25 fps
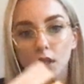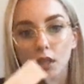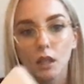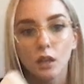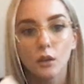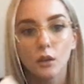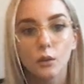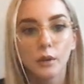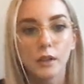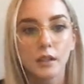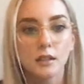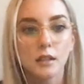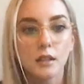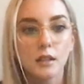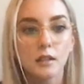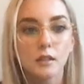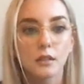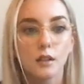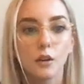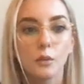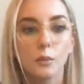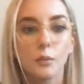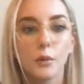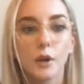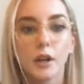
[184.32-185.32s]
De Quincey's
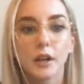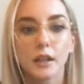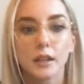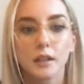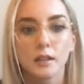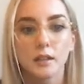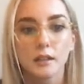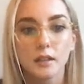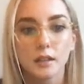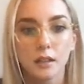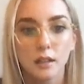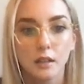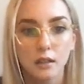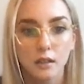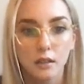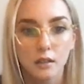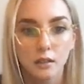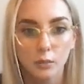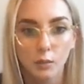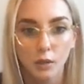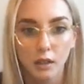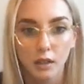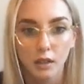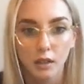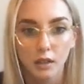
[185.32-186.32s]
On Murder Considered as
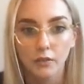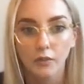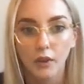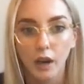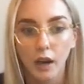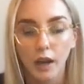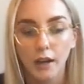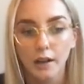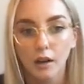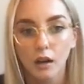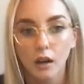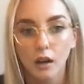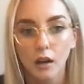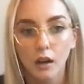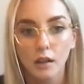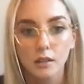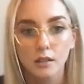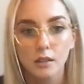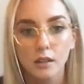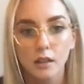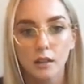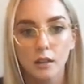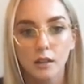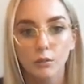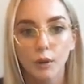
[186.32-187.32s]
One of the Fine
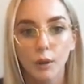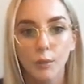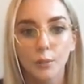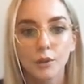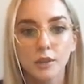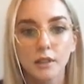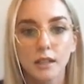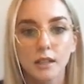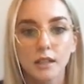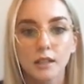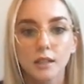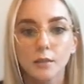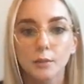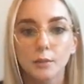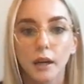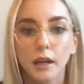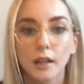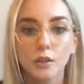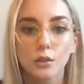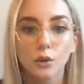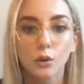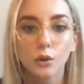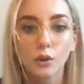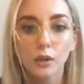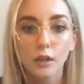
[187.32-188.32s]
Arts is represented by a
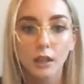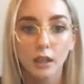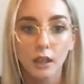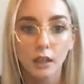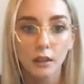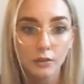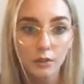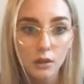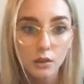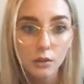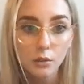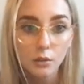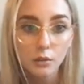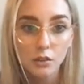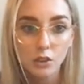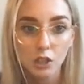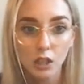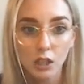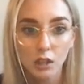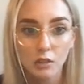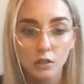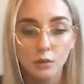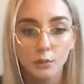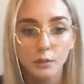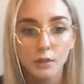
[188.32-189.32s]
talk given to a
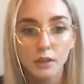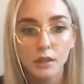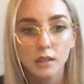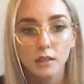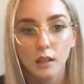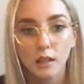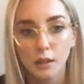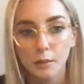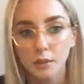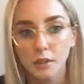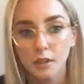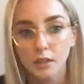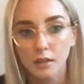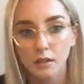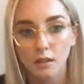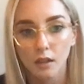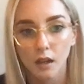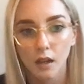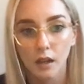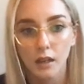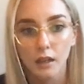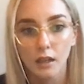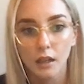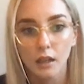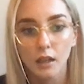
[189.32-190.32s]
gentleman's club
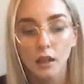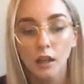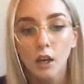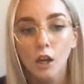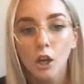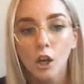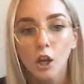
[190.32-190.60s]
society,